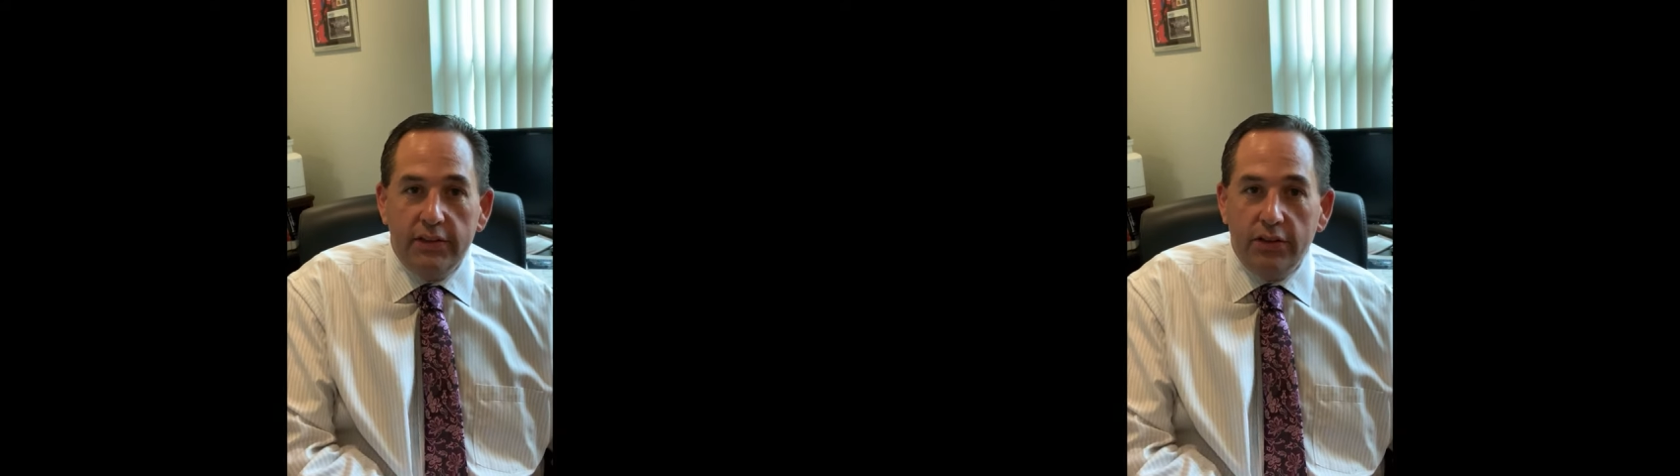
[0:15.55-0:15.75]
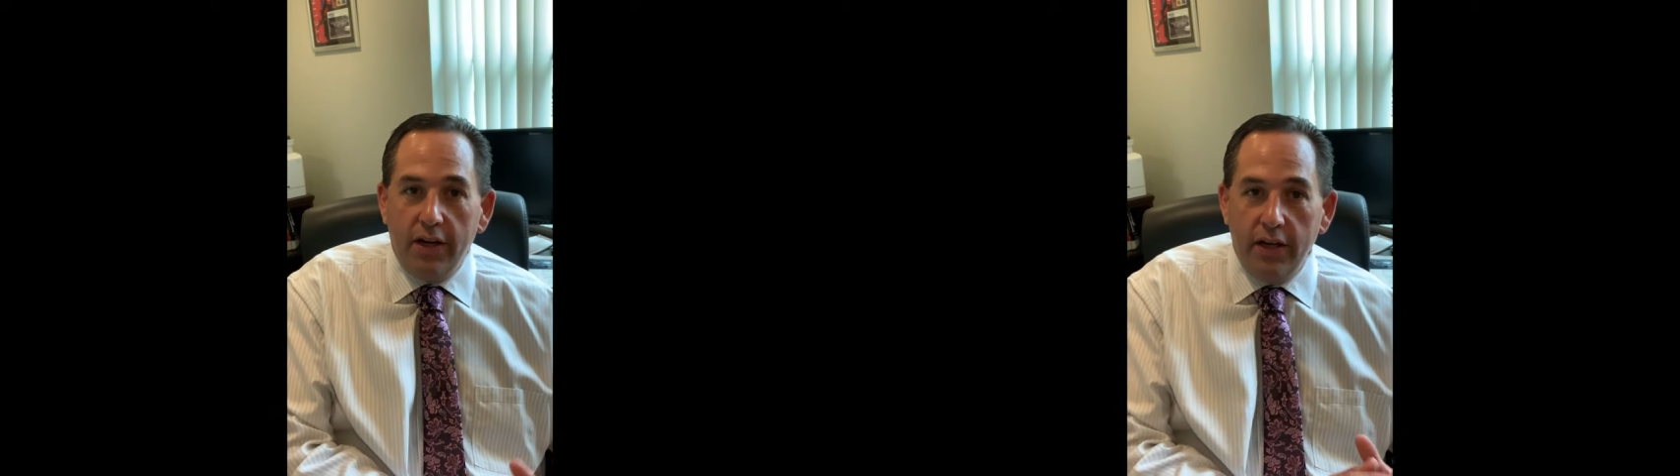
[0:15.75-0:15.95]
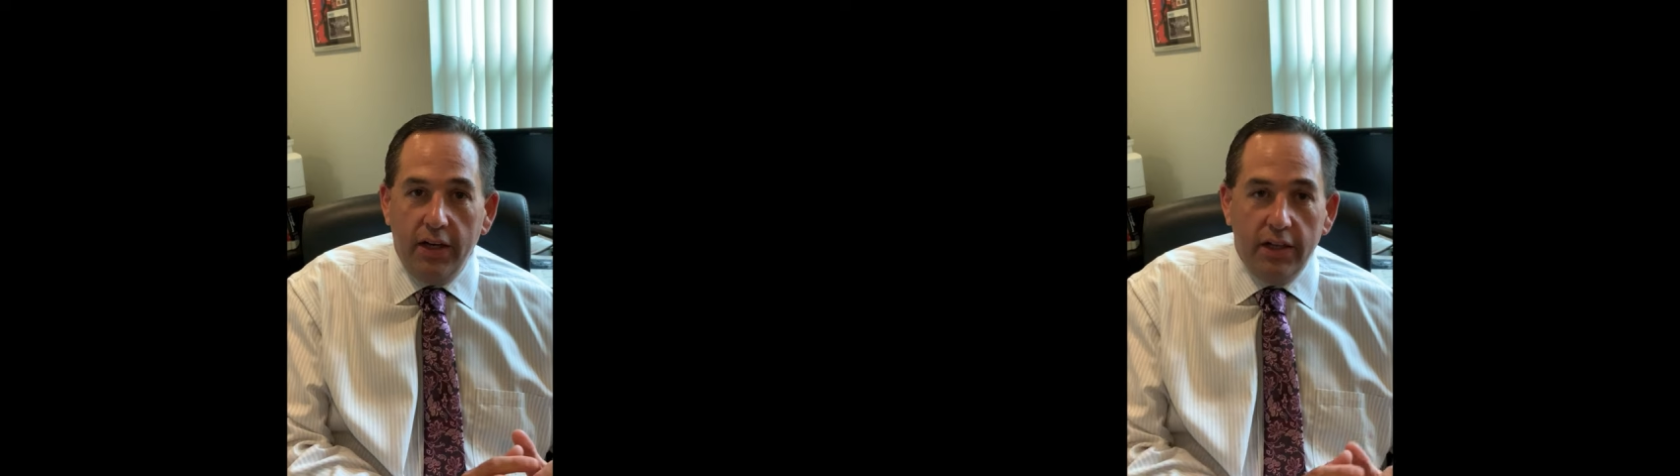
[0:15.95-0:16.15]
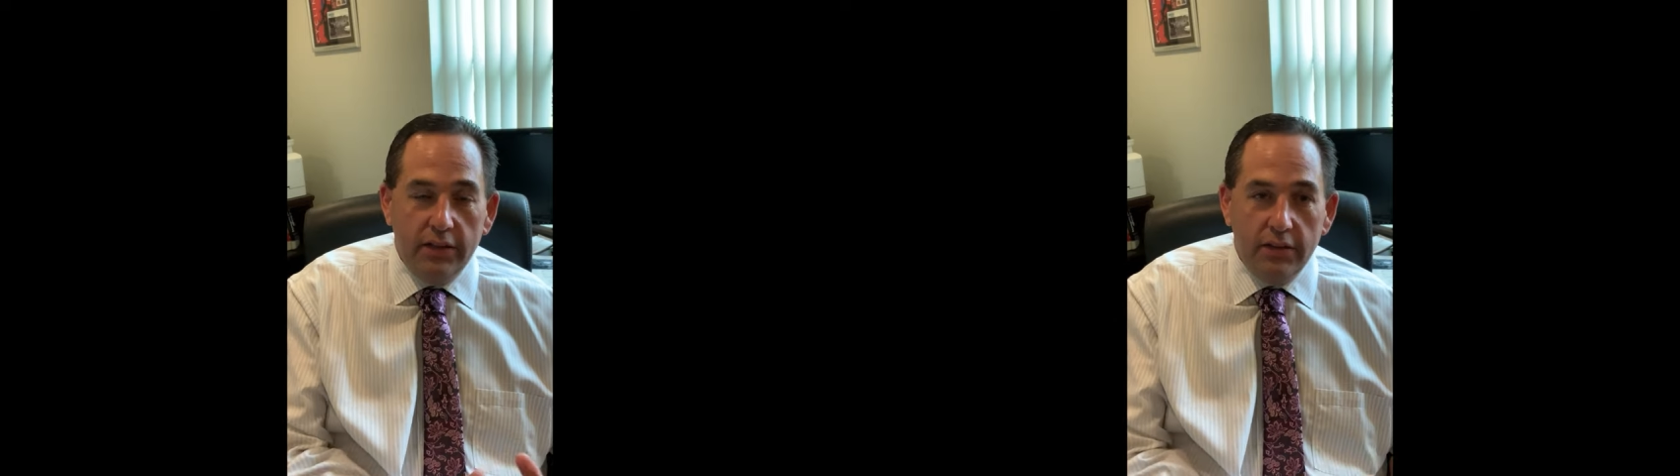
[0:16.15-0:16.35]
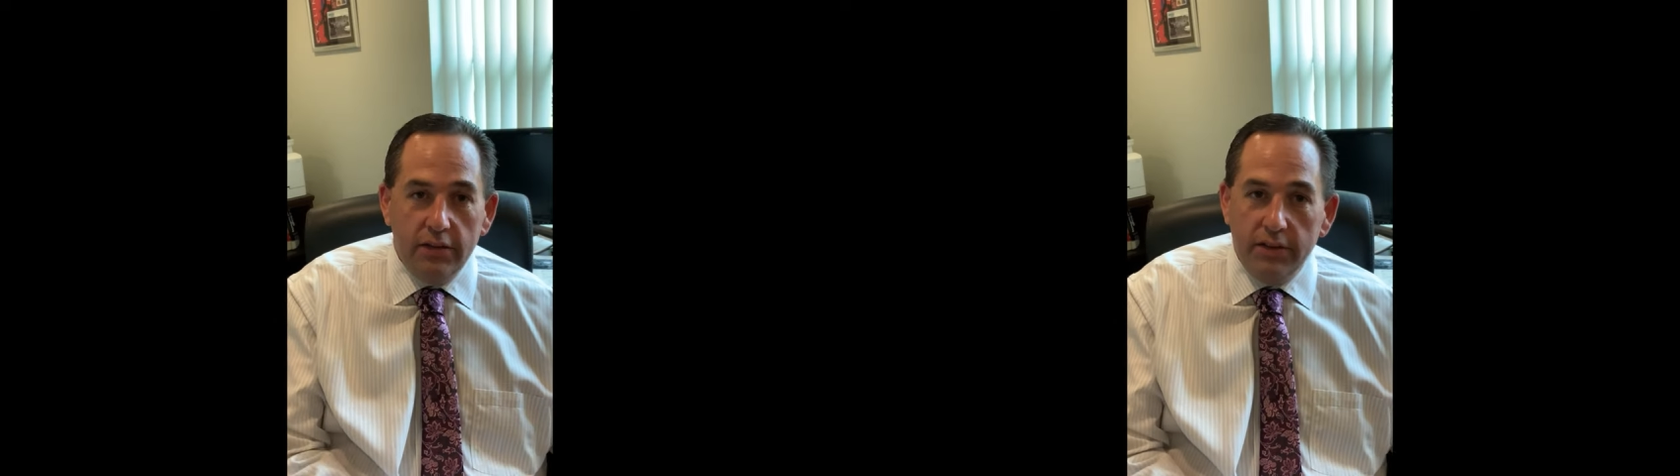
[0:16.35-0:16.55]
trying not
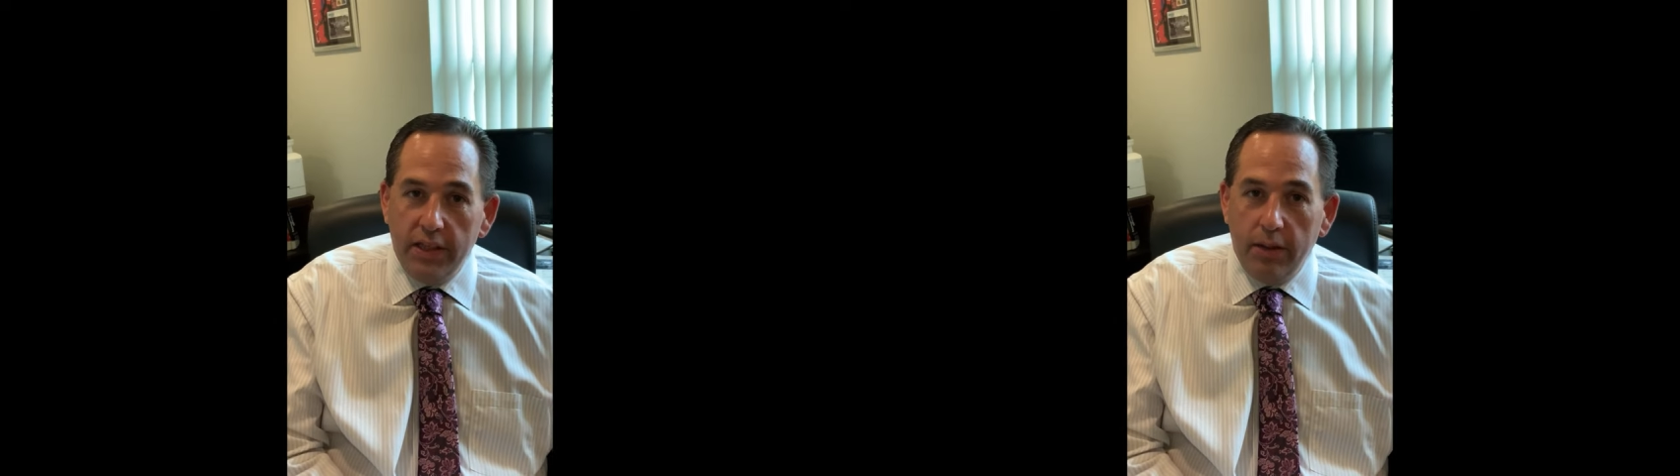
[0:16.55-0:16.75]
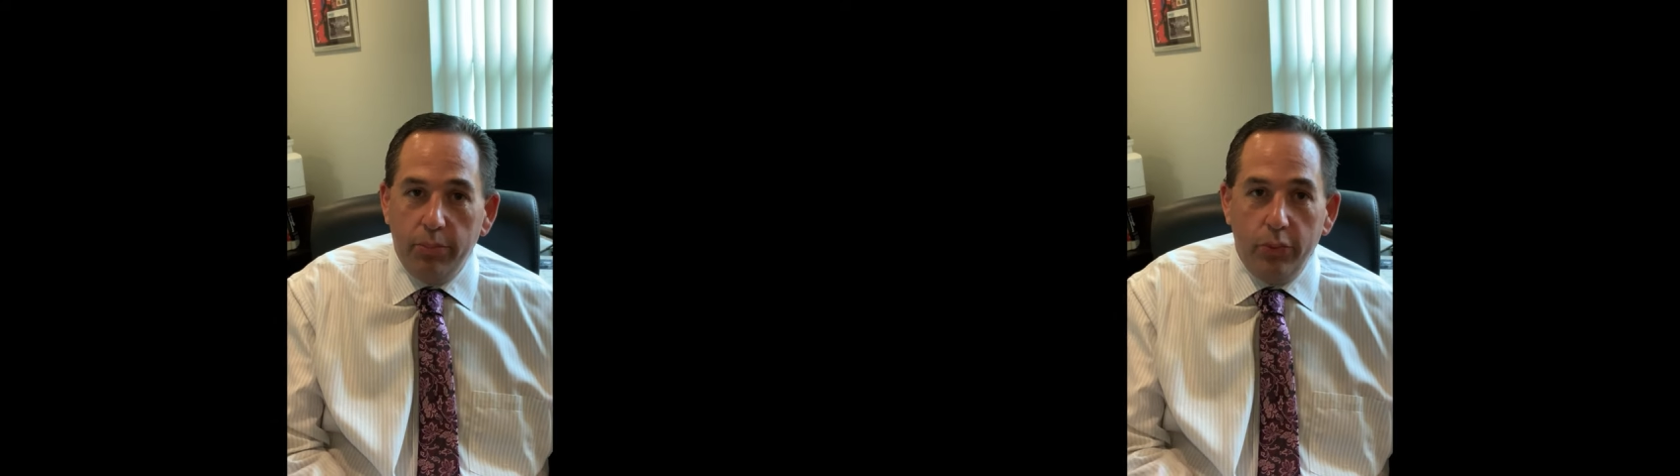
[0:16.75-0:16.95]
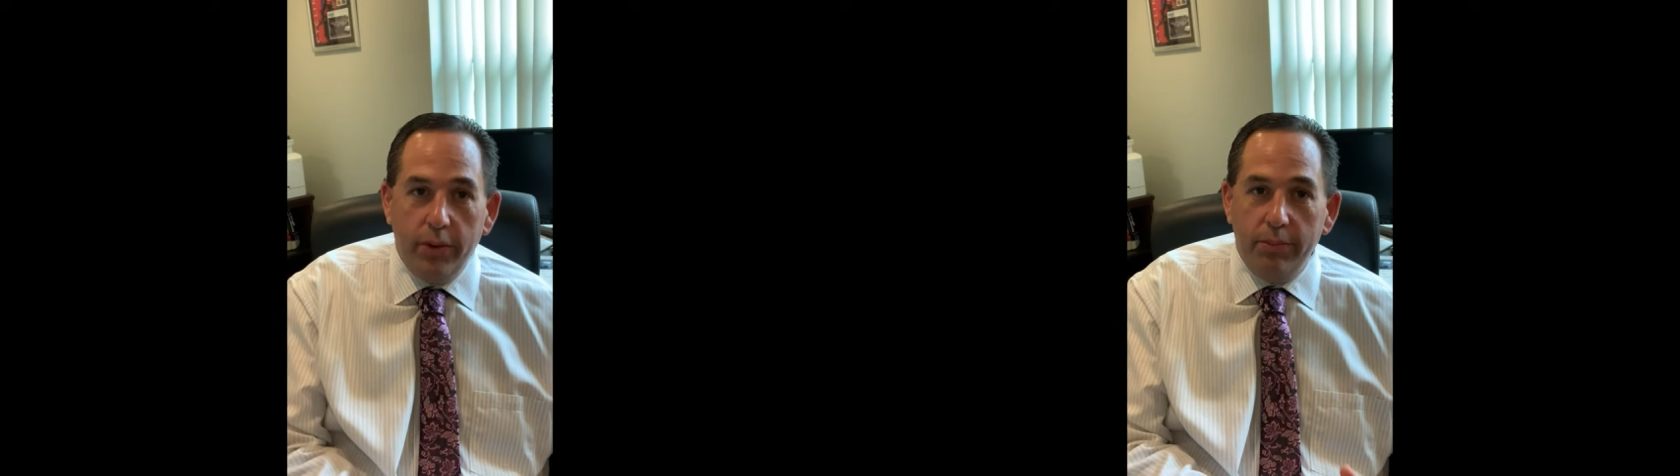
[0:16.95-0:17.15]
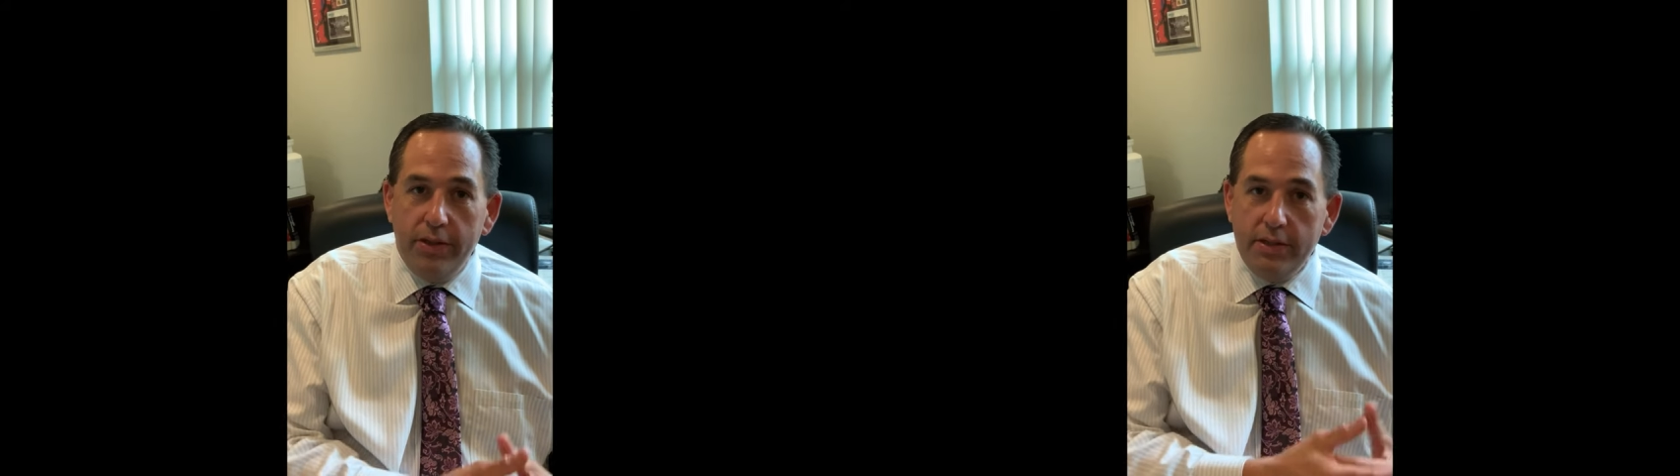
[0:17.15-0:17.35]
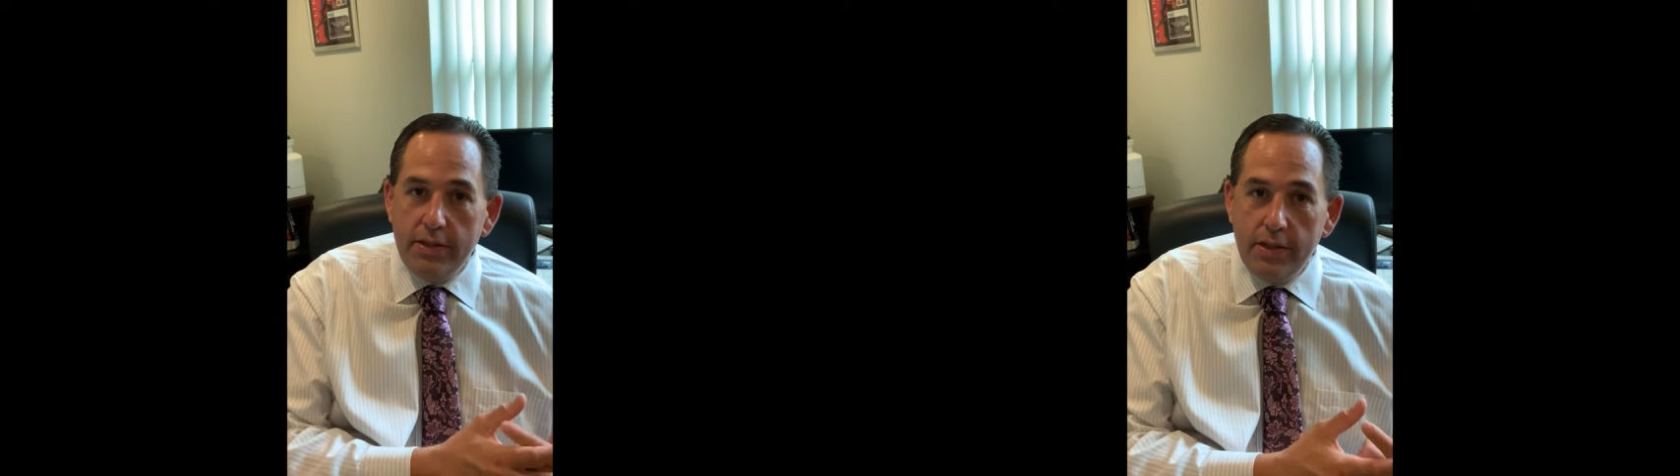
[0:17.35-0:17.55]
to take appointments